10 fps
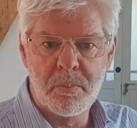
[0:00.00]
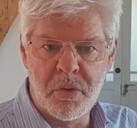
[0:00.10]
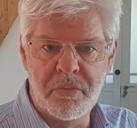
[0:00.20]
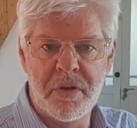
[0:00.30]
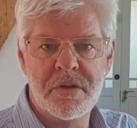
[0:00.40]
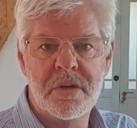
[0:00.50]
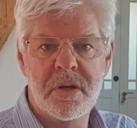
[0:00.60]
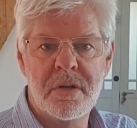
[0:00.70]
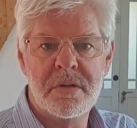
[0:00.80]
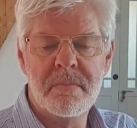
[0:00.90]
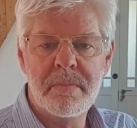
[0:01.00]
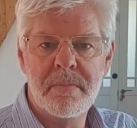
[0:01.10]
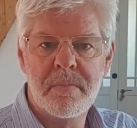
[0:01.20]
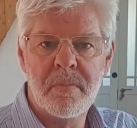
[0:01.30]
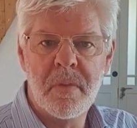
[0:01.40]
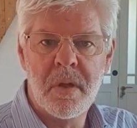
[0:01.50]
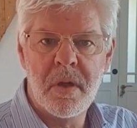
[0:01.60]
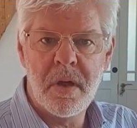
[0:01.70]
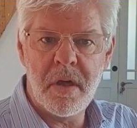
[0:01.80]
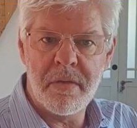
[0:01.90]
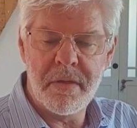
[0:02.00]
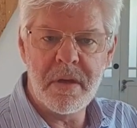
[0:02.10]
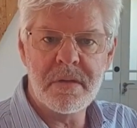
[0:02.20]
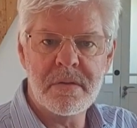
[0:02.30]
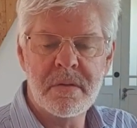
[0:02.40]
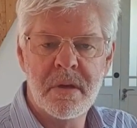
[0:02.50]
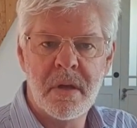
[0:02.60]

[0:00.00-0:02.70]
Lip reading: professionalism, ethics,